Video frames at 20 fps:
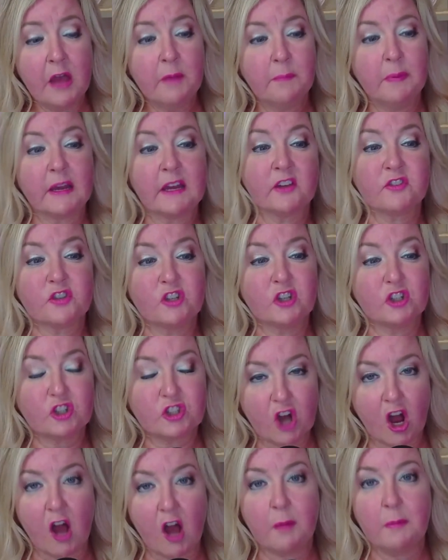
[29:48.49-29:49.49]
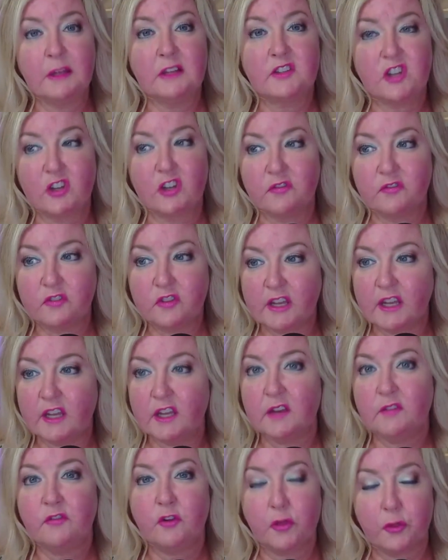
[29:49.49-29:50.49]
Because the shamans have
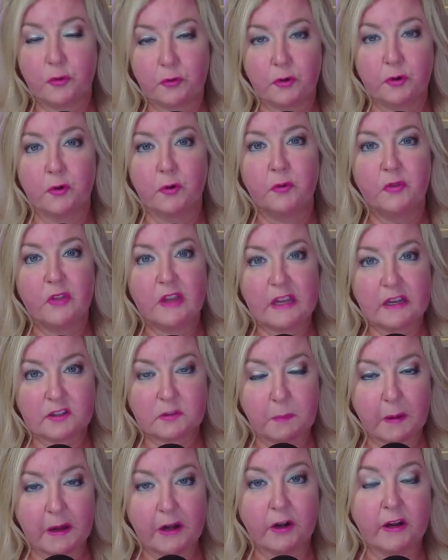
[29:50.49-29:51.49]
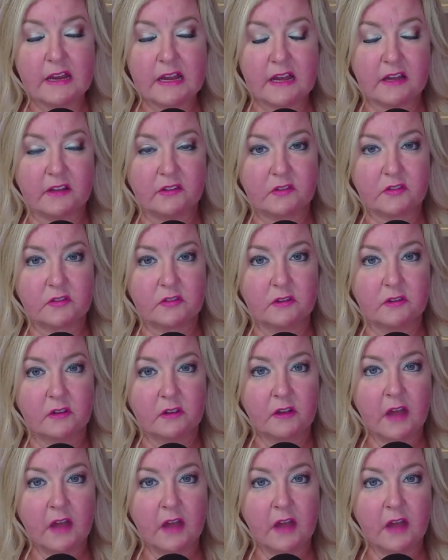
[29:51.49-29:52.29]
lived through the experience.